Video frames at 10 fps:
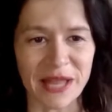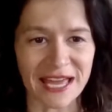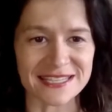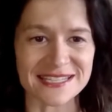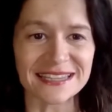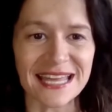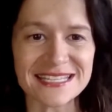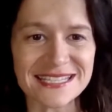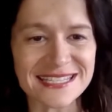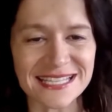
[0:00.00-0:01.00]
Black is a
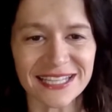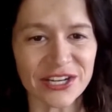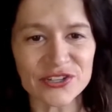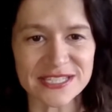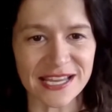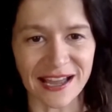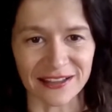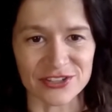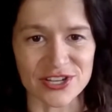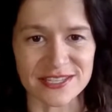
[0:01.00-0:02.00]
licensed clinical
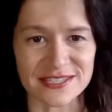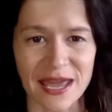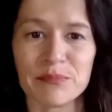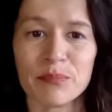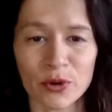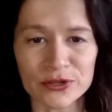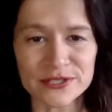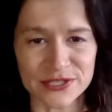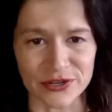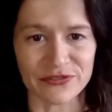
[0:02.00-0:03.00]
psychologist and board
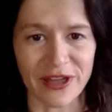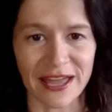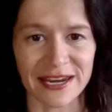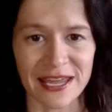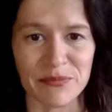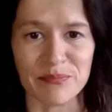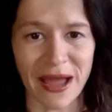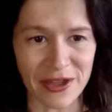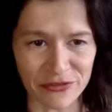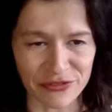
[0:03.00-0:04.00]
certified in
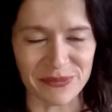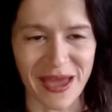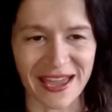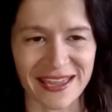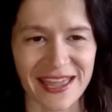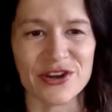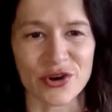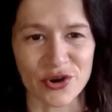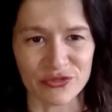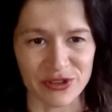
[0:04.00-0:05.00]
biofeedback and
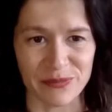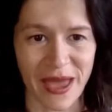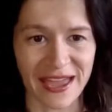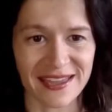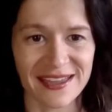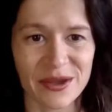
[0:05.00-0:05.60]
neurofeedback,